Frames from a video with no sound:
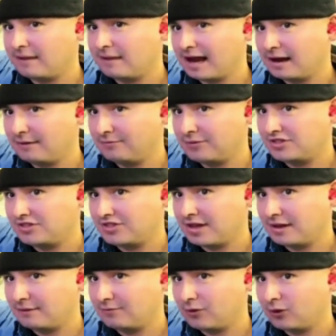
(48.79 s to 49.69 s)
Add the
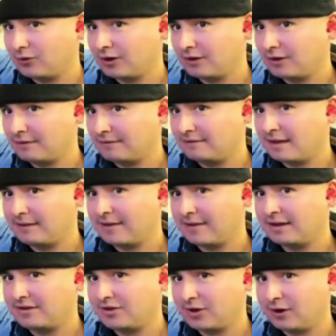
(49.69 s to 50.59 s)
second motor, and
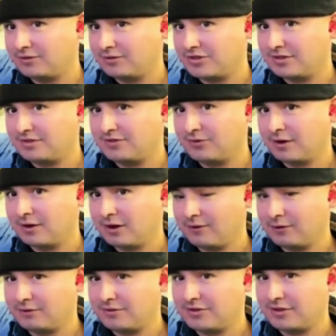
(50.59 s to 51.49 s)
that drops to
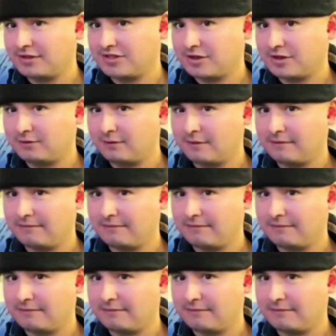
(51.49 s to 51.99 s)
315.